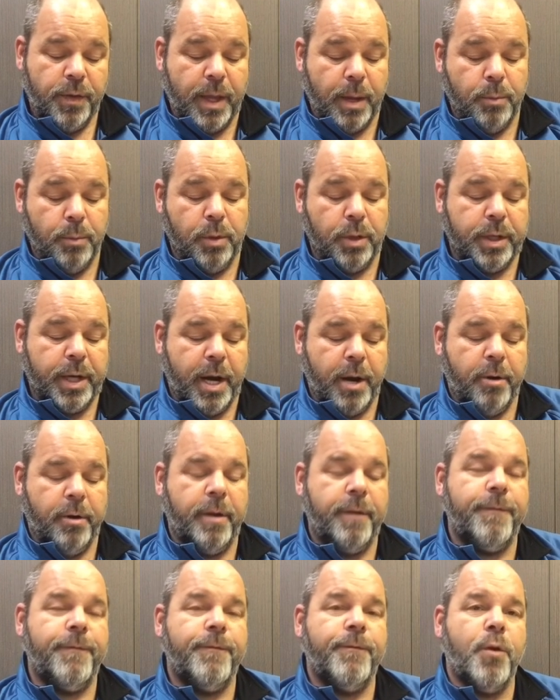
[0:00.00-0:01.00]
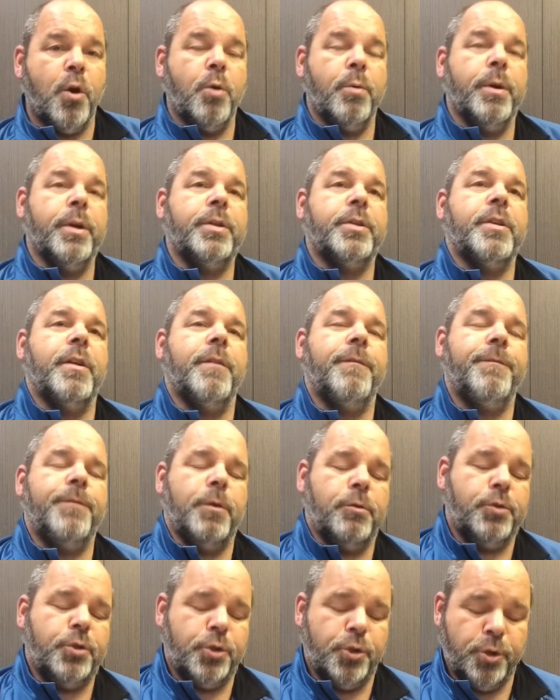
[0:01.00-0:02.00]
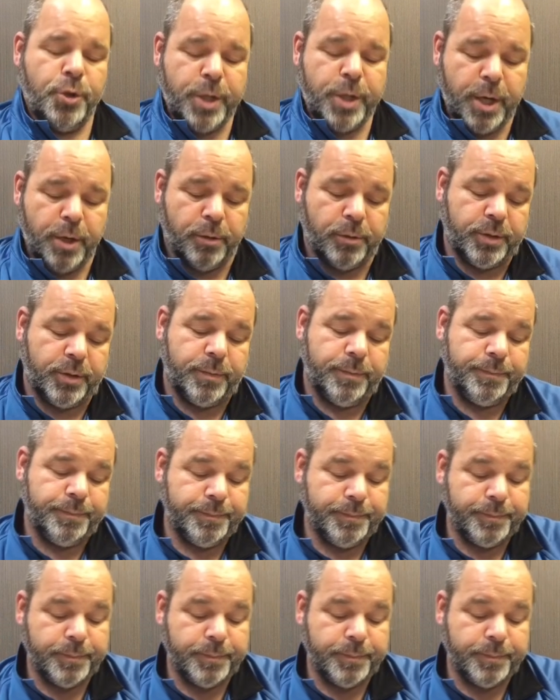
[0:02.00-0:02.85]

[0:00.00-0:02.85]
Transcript: they will carry forward to future years.